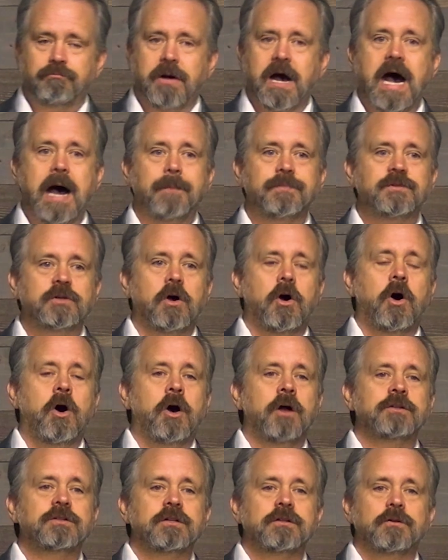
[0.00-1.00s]
popped
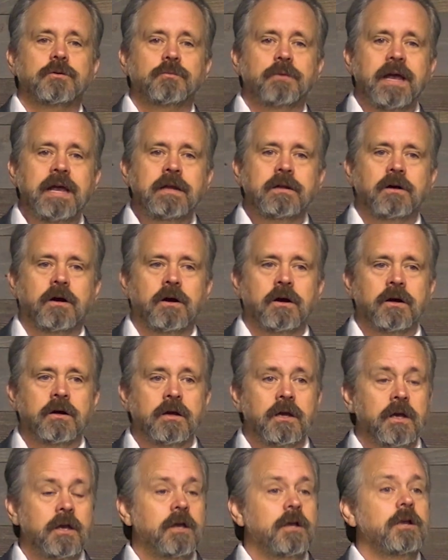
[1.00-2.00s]
onto the
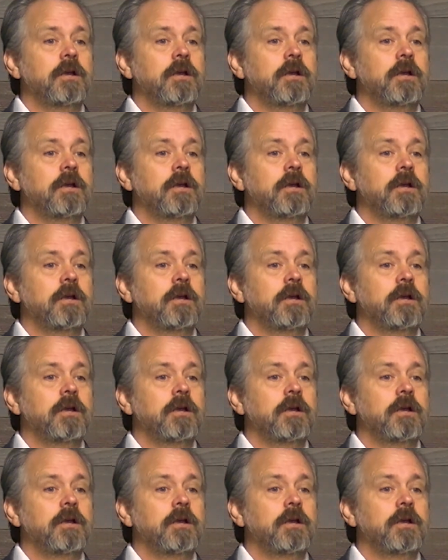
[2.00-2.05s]
radar,